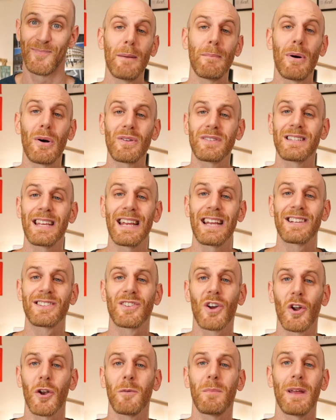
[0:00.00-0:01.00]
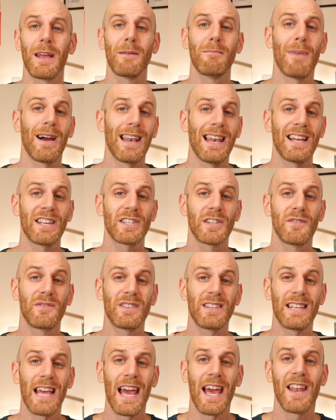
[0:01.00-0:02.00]
Penser has got to be in my list of
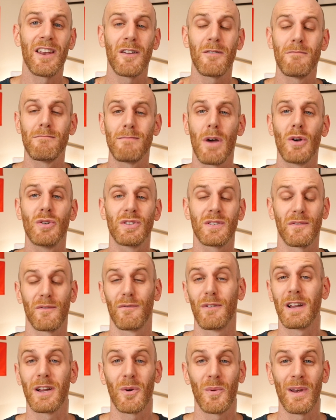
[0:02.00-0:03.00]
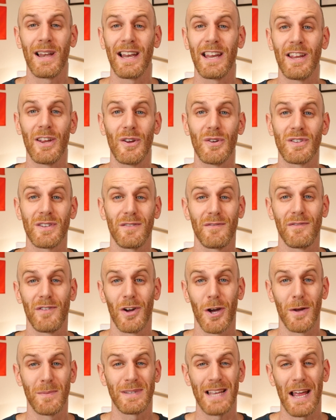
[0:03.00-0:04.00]
10 most frequently used
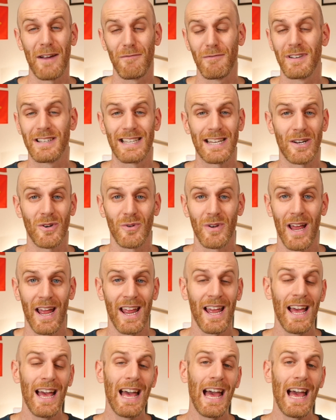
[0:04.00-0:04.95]
verbs every single day.